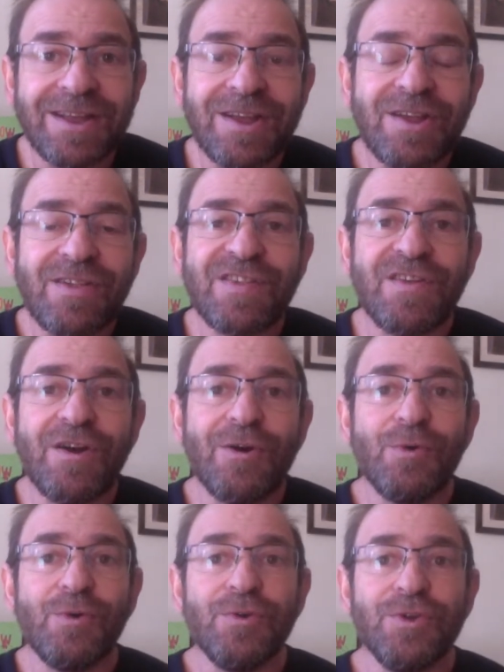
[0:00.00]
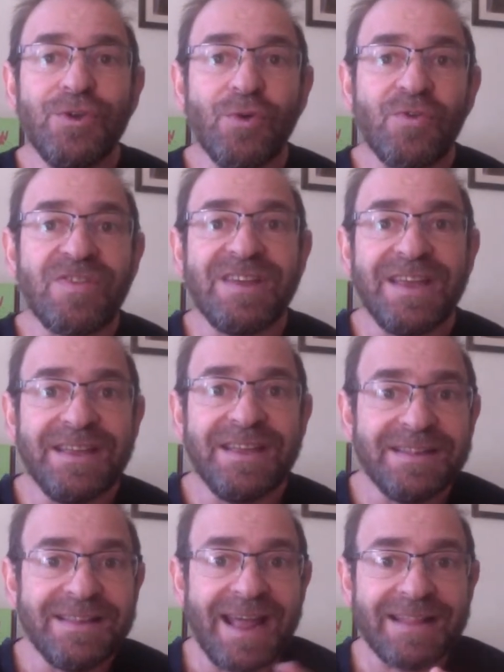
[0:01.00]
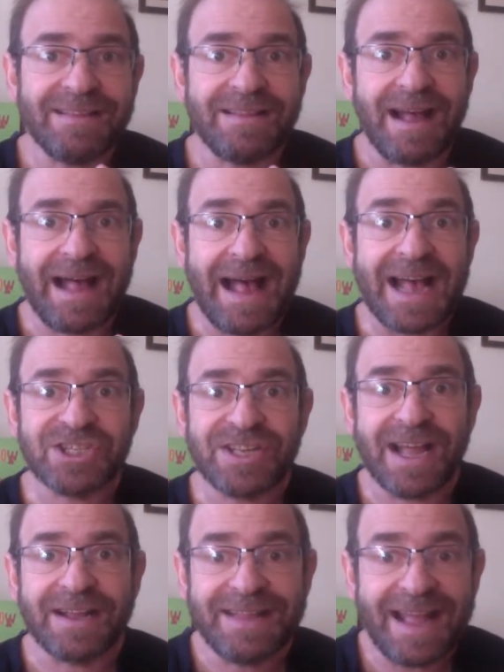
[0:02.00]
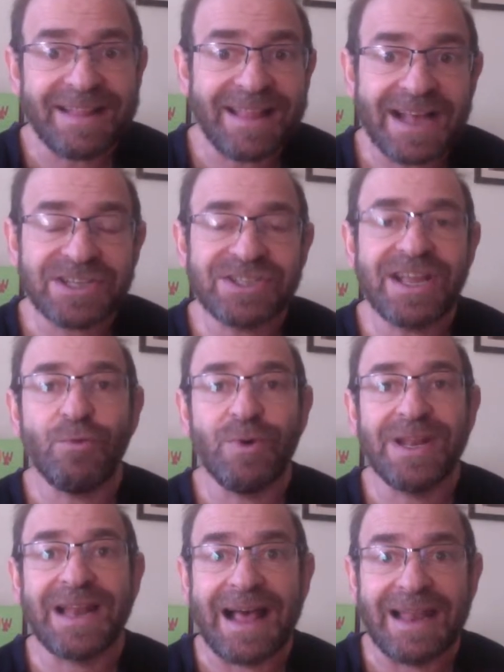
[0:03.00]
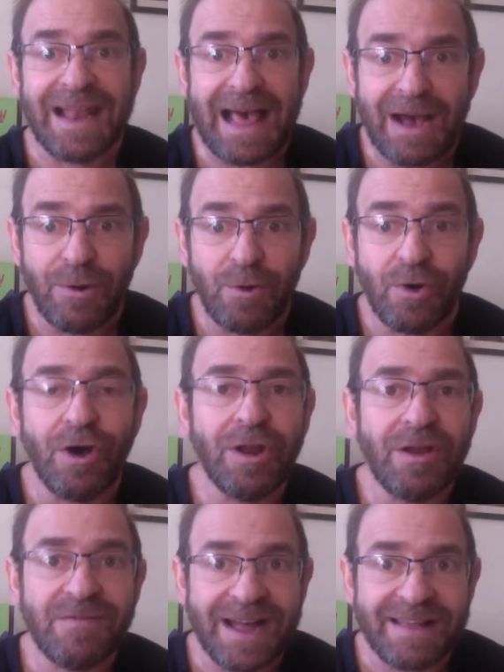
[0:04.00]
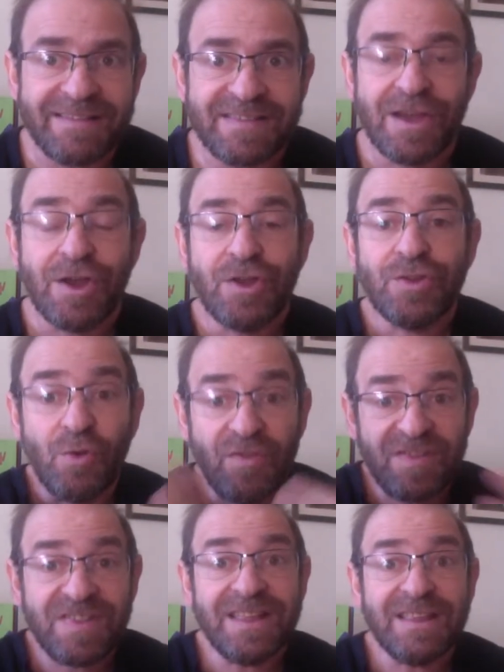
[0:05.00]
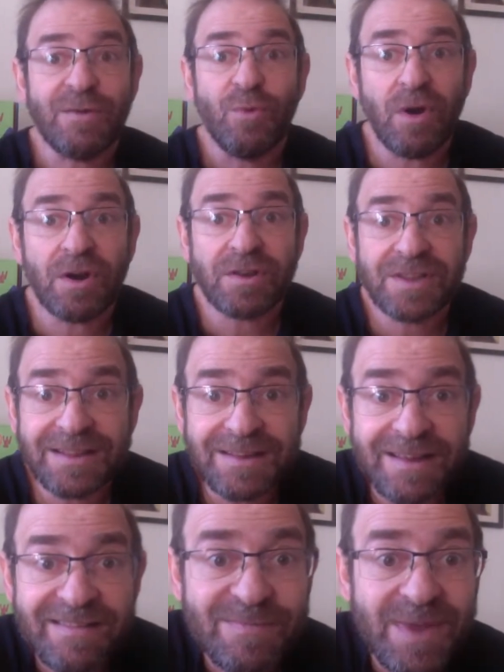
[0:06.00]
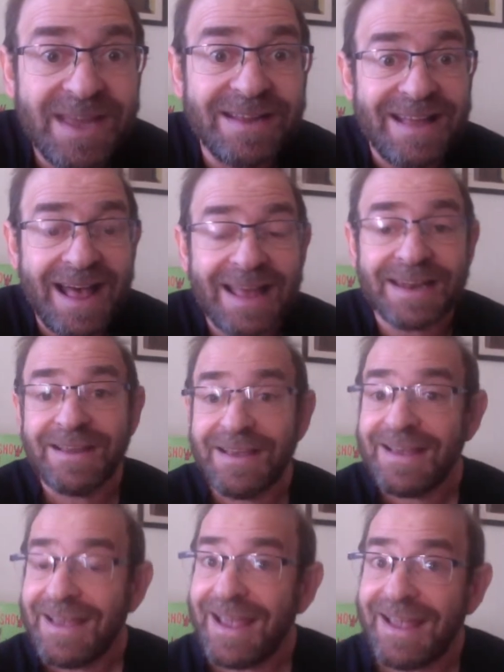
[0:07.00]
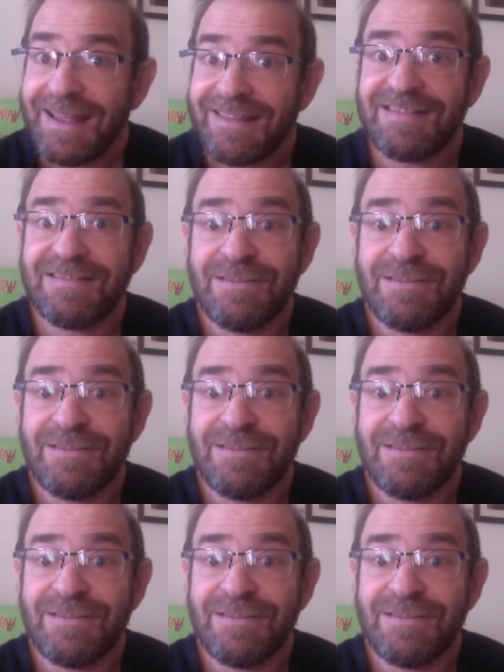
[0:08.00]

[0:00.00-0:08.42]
So you see that hashtag. That hashtag will allow all of us to see the work that is being done as